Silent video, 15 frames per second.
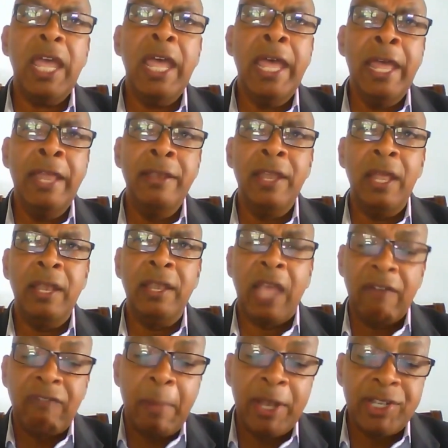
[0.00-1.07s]
and the
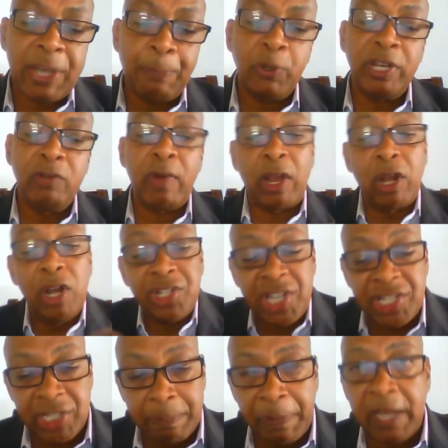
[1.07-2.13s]
governments are putting regulations in